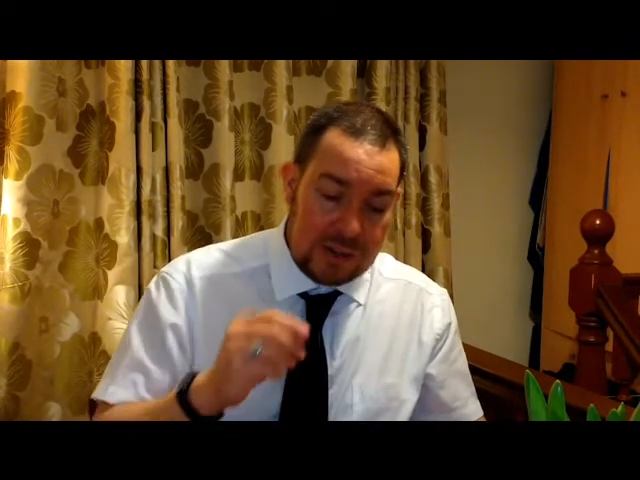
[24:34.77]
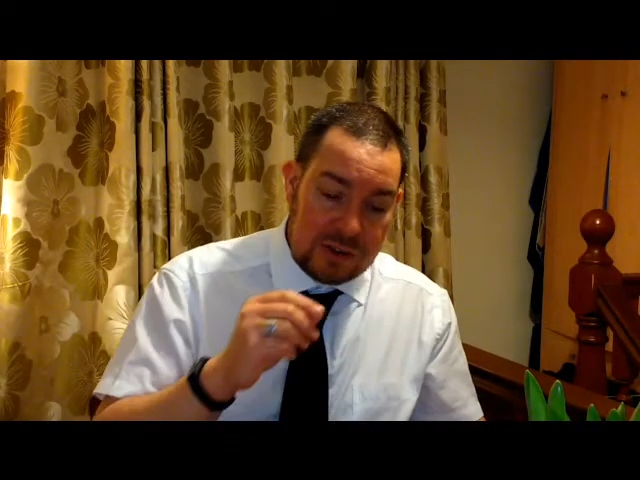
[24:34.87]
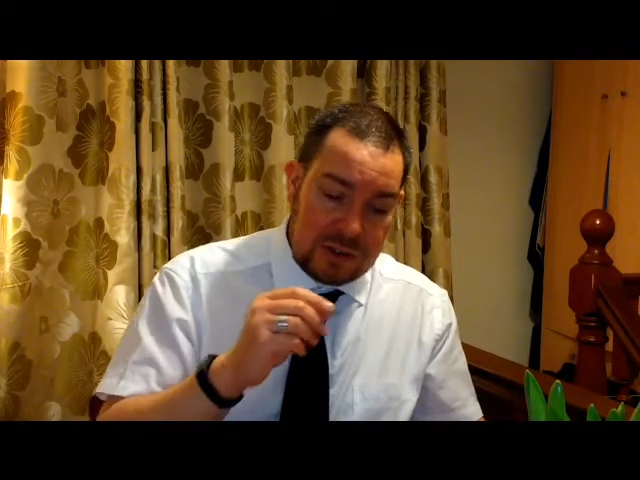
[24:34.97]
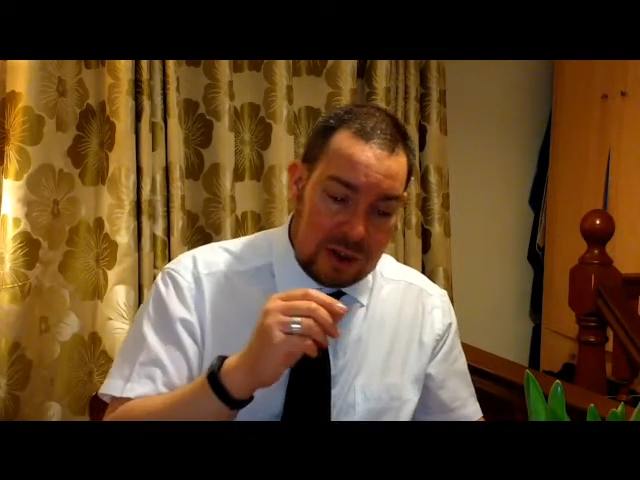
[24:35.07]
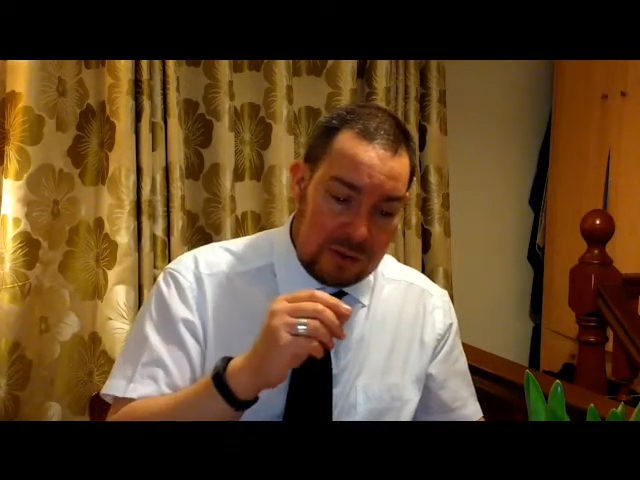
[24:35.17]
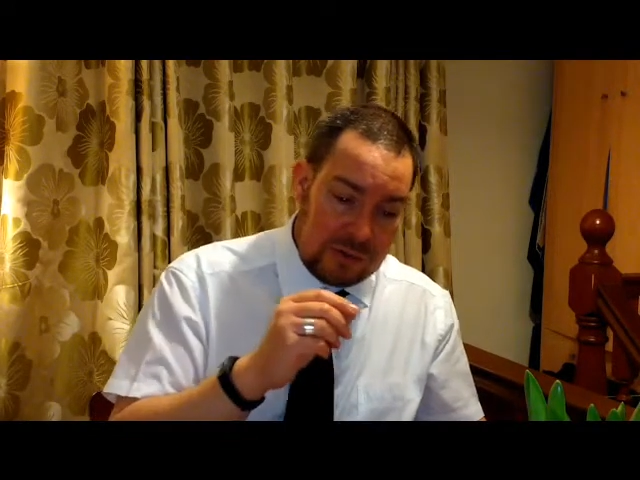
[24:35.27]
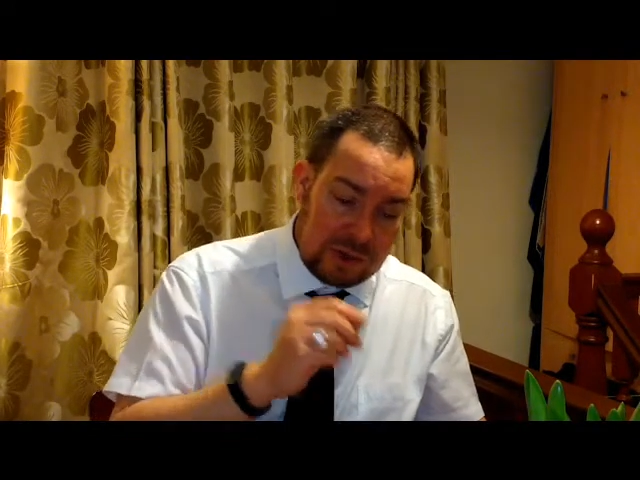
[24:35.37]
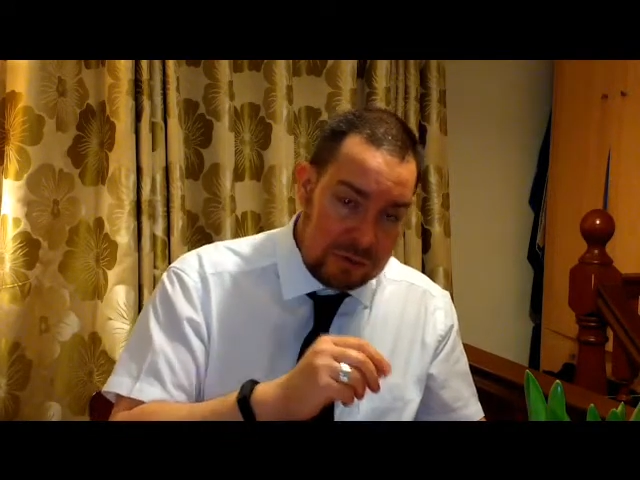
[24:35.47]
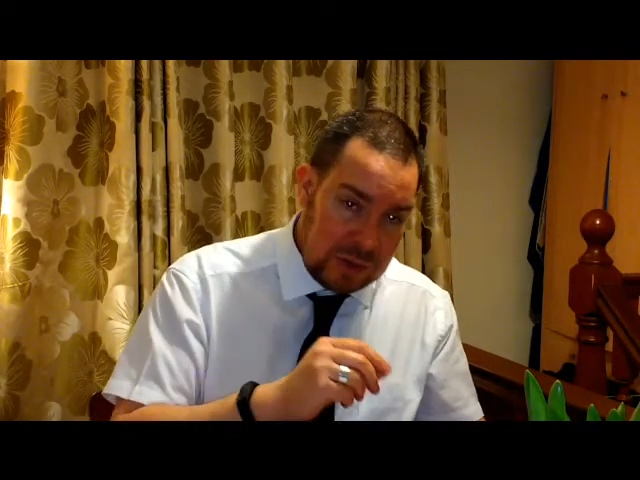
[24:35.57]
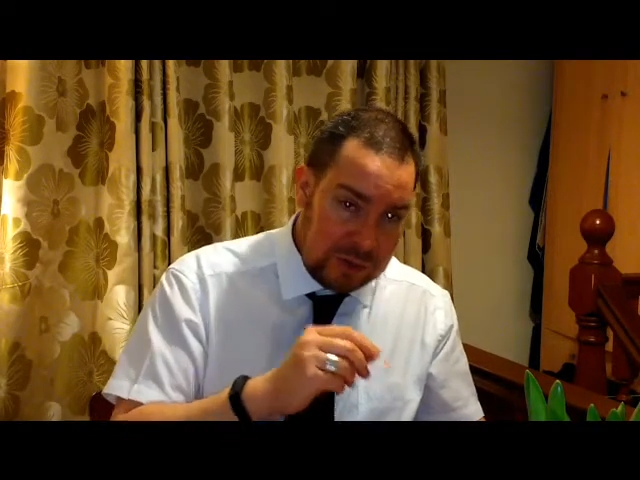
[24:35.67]
So
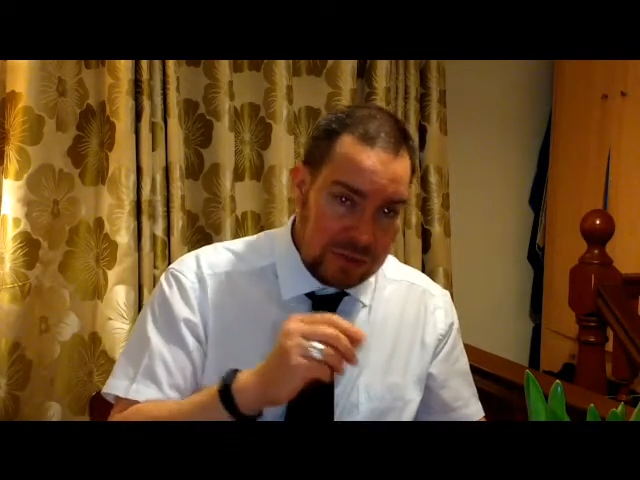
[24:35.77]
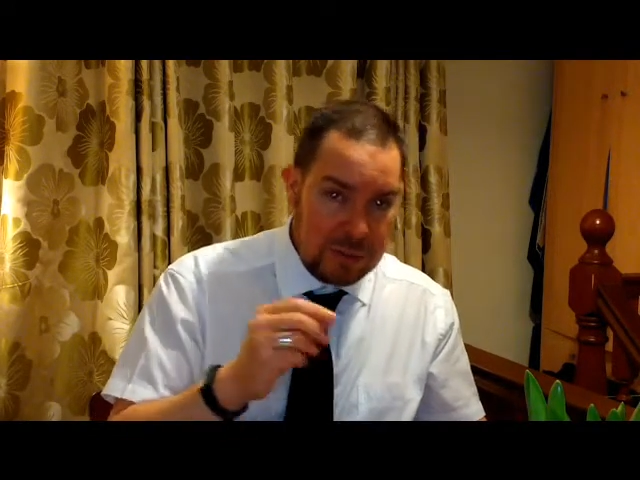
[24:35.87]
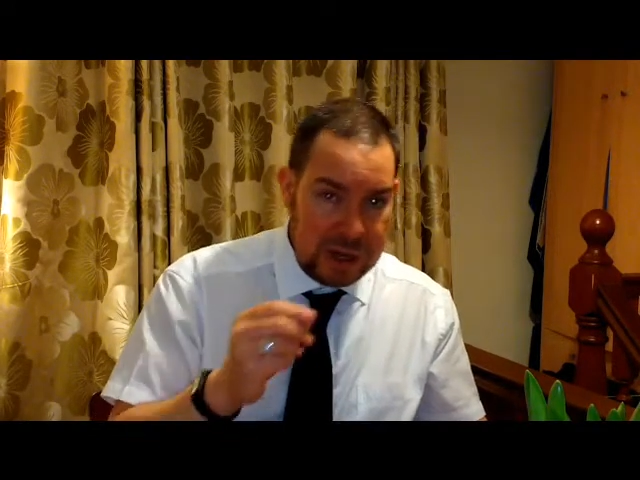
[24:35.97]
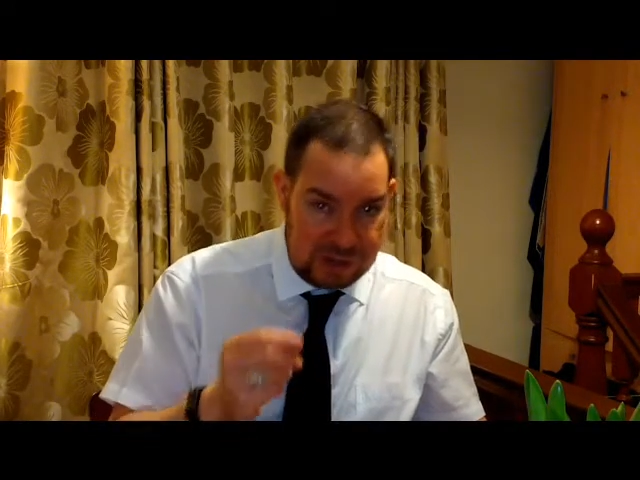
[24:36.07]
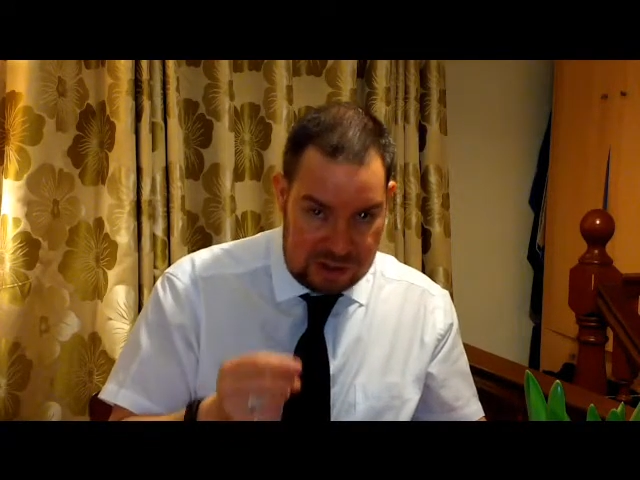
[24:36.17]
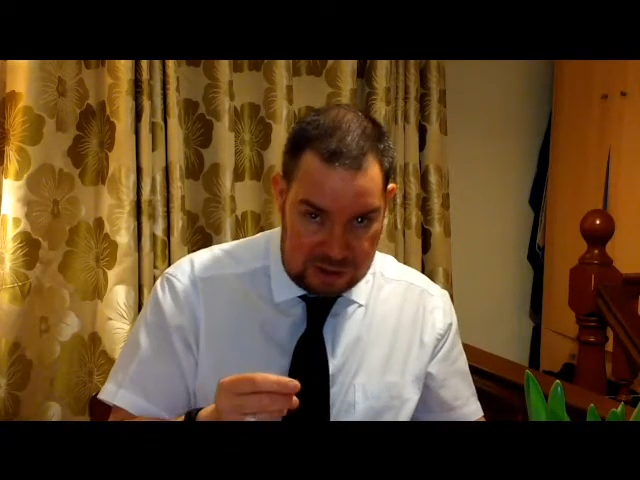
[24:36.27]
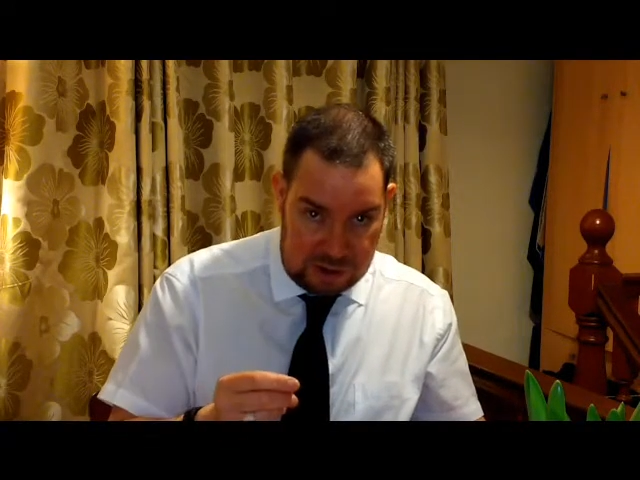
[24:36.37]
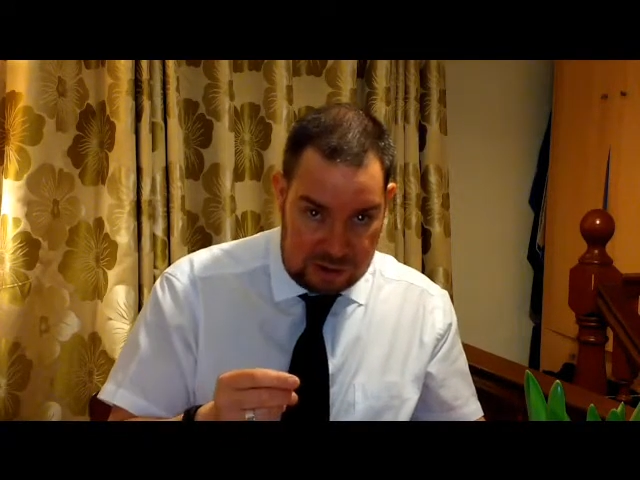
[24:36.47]
some nibs are better than